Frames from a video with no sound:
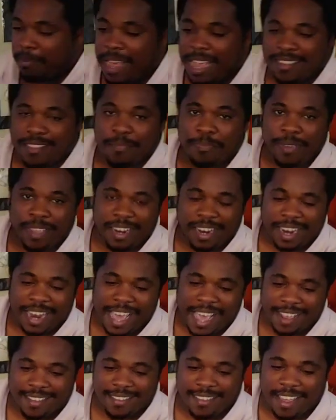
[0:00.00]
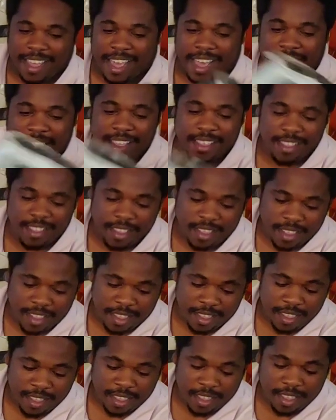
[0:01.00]
Master P, the last dime.
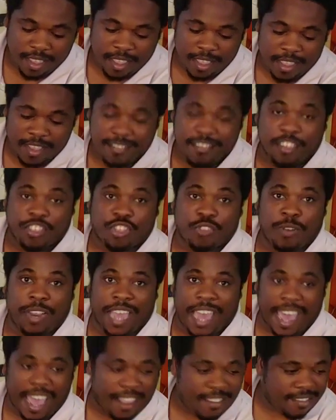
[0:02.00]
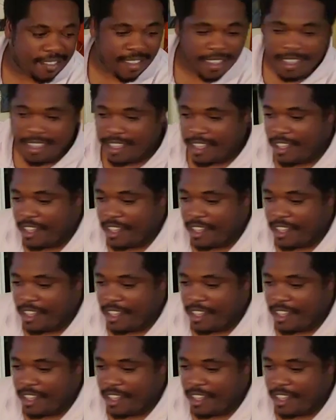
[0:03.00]
It's a 3X.